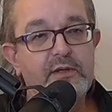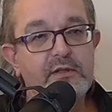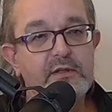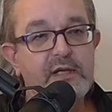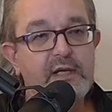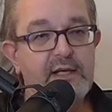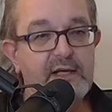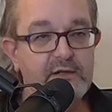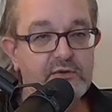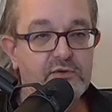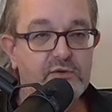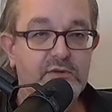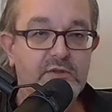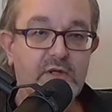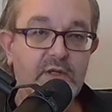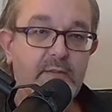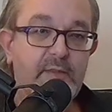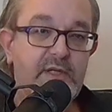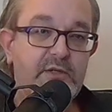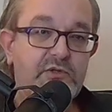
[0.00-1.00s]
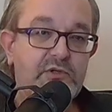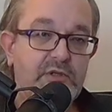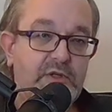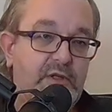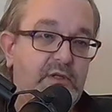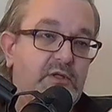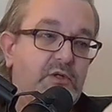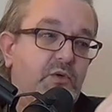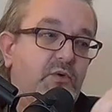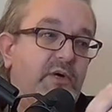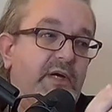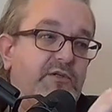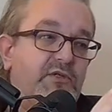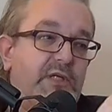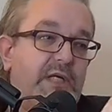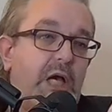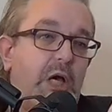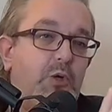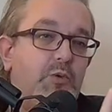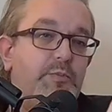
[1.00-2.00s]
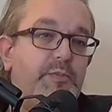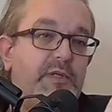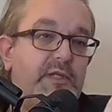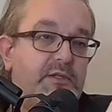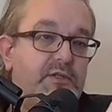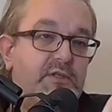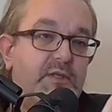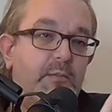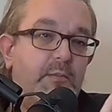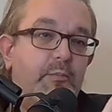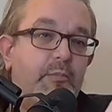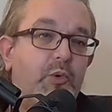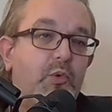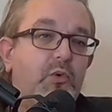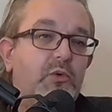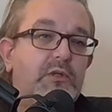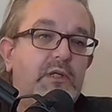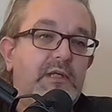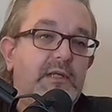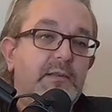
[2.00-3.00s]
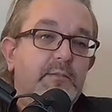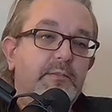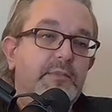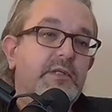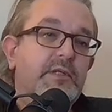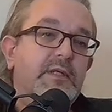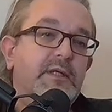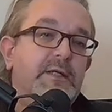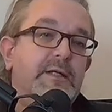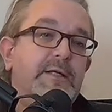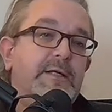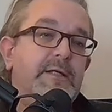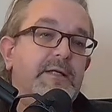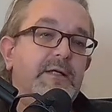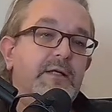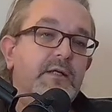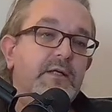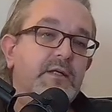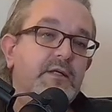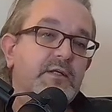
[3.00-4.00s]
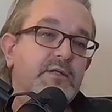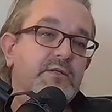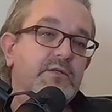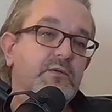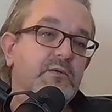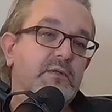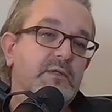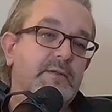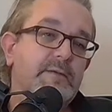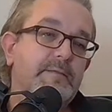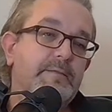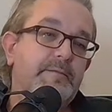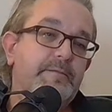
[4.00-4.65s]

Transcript: an extra dimension that you're actually opening some portal up to it?